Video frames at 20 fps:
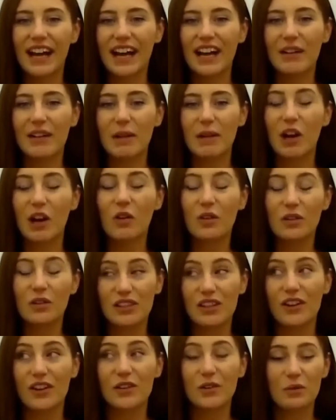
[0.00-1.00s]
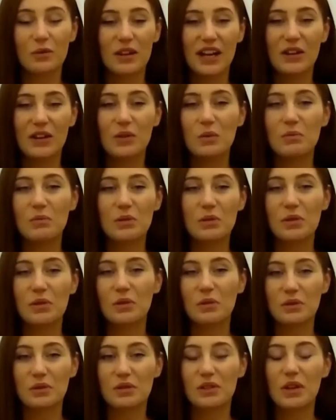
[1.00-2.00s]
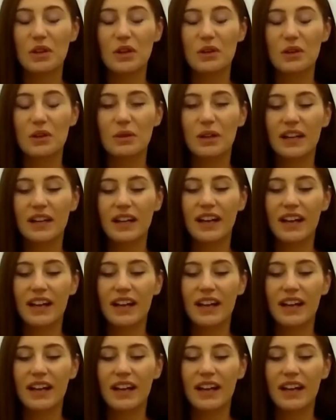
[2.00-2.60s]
alongside all their normal calls too.